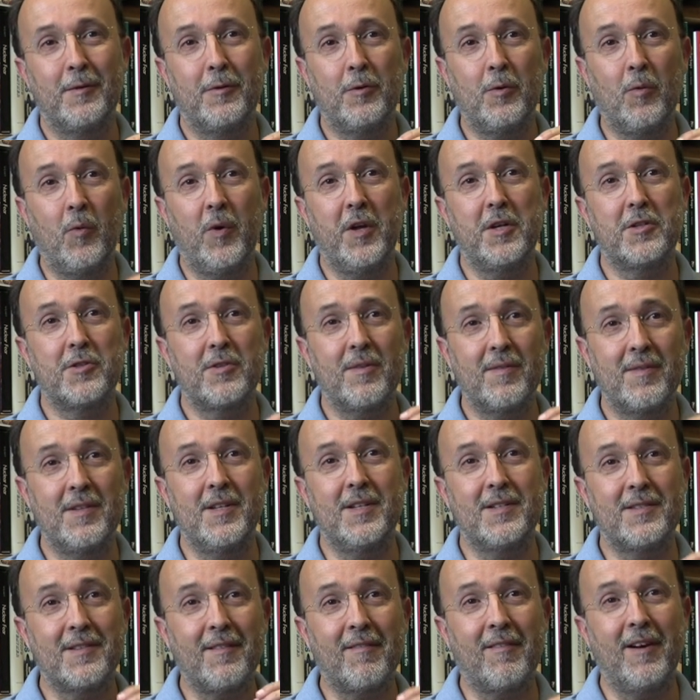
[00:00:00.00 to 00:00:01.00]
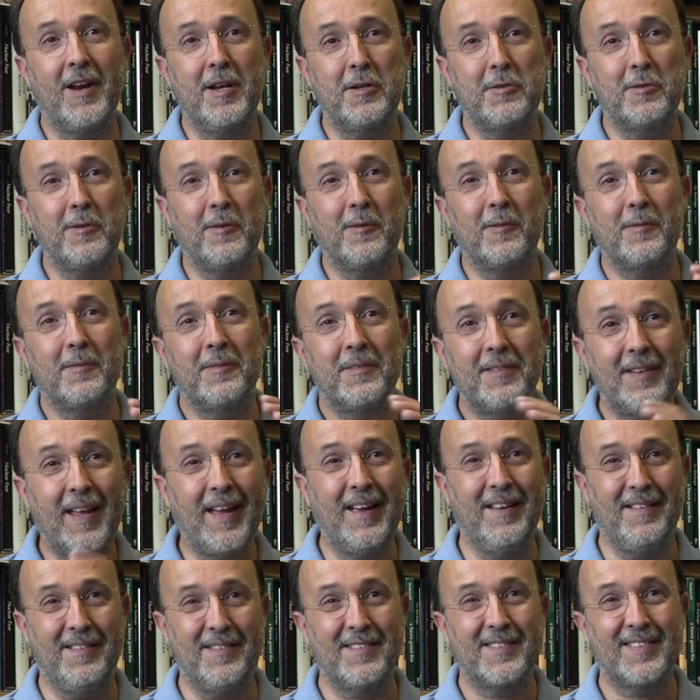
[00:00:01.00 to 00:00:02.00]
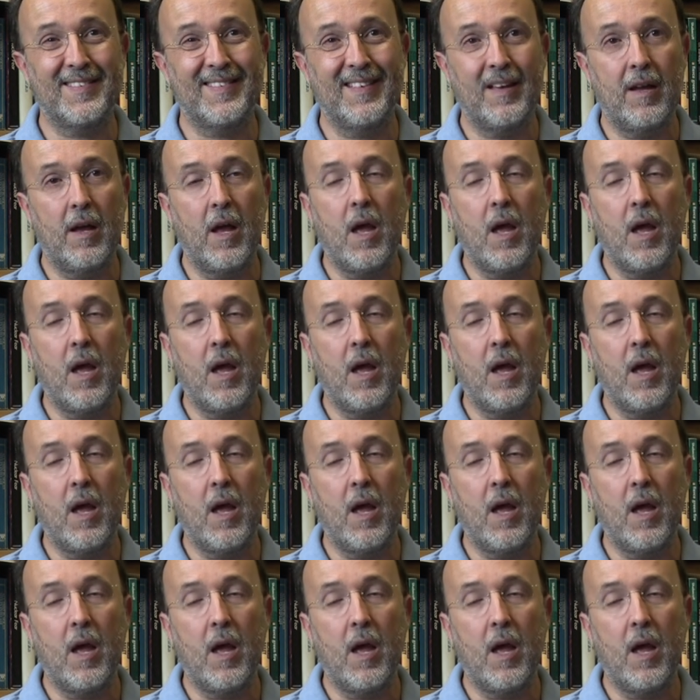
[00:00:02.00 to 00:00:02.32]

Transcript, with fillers: to which this ratio tends.